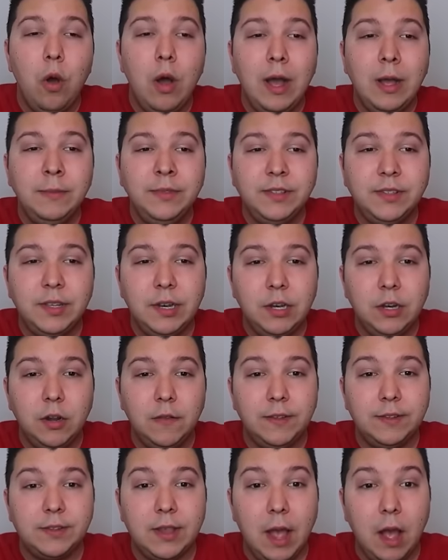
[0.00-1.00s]
Well, I'm sitting
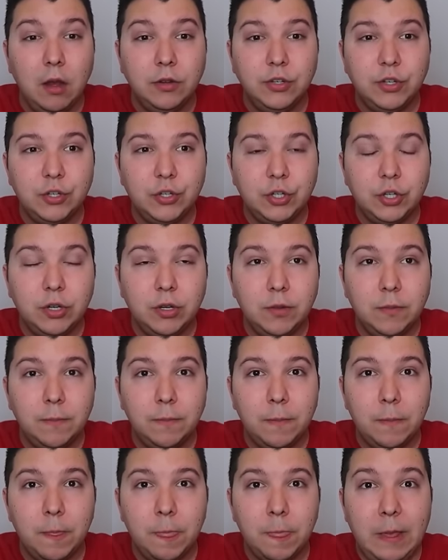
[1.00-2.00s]
on this couch.
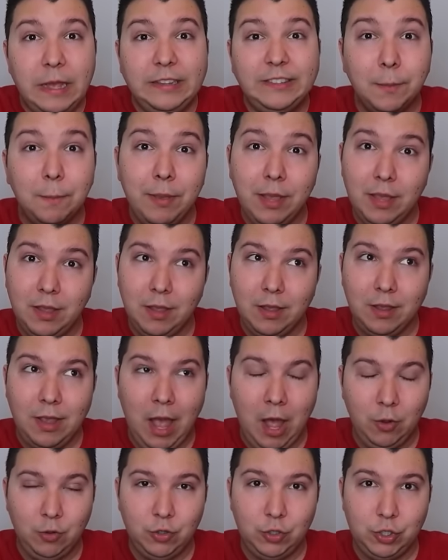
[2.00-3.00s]
It's a pink
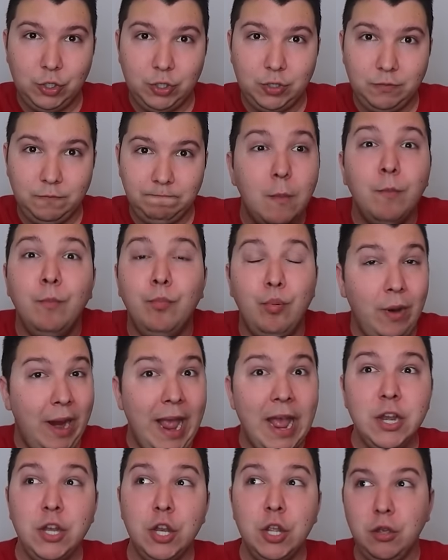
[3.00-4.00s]
couch.
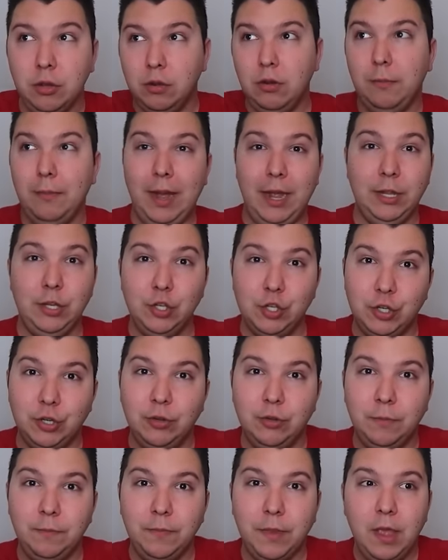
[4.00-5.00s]
Brand new, mind
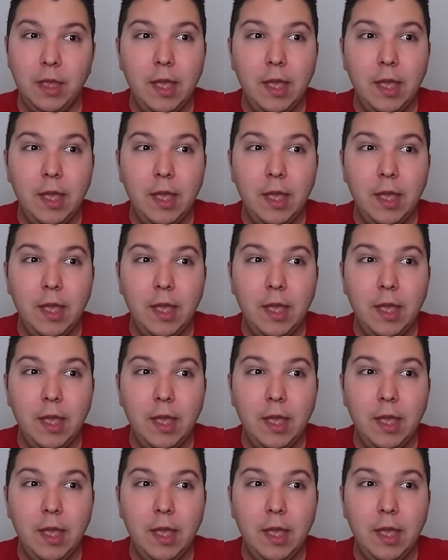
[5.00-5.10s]
you.